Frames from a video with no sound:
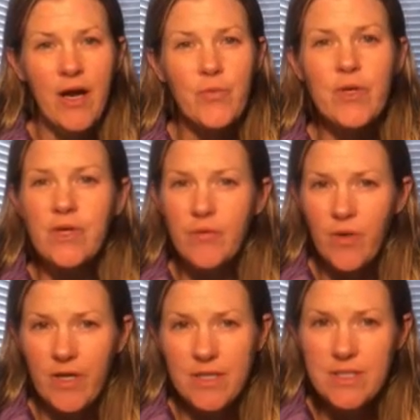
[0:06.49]
I really
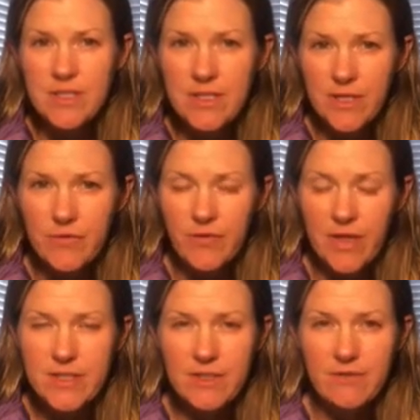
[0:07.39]
wanted to see you
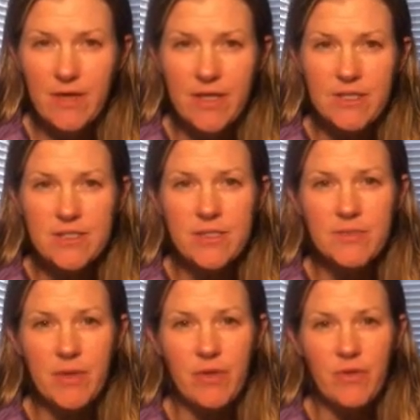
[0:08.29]
face to face to
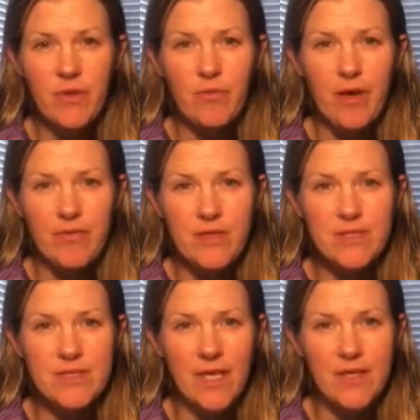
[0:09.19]
speak with you about
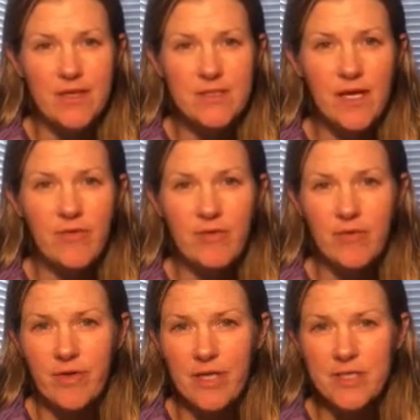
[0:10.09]
these things.
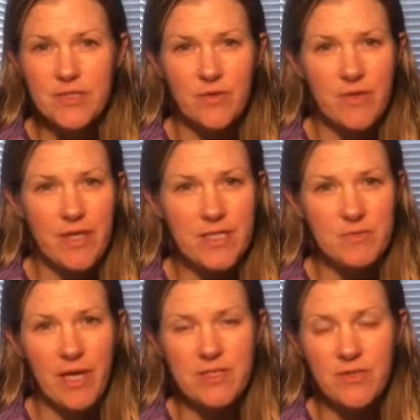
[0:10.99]
However, I just don't think it's
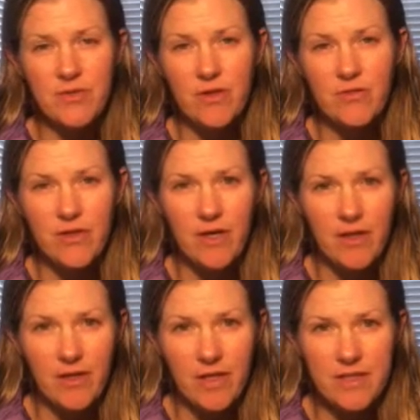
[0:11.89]
practical over the
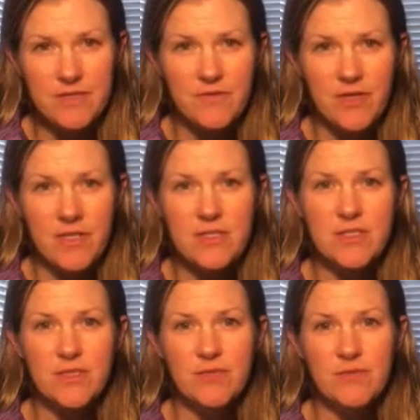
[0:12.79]
holidays for us
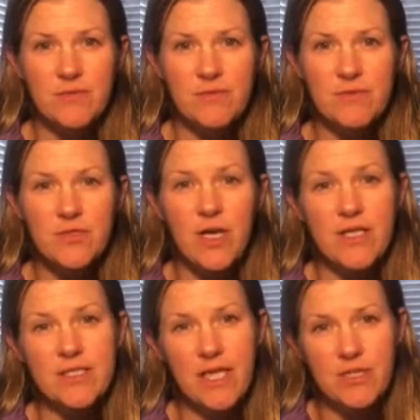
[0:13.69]
to try
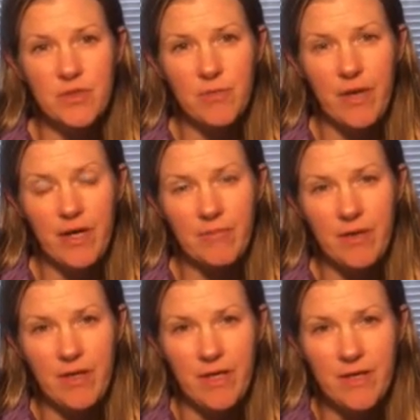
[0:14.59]
to schedule a parent
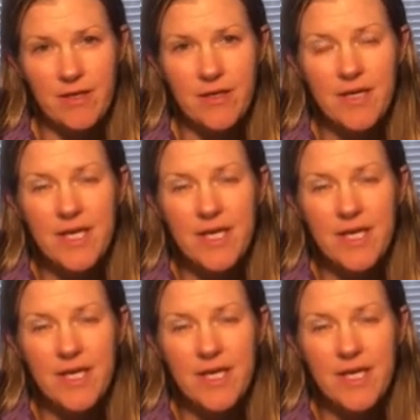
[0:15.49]
meeting.